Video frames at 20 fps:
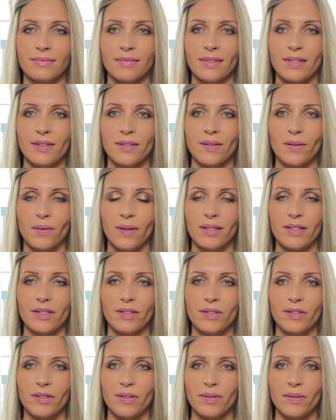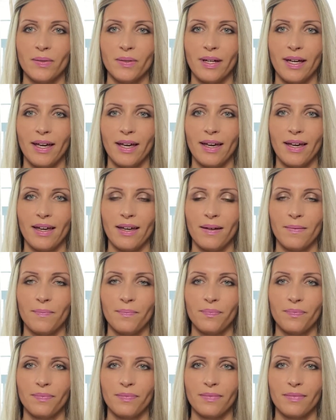So let's do a
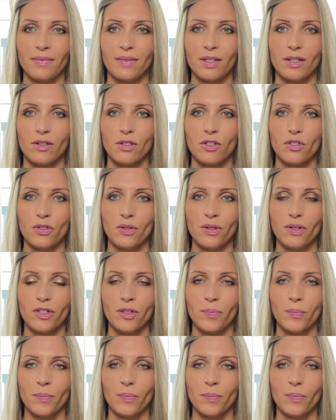short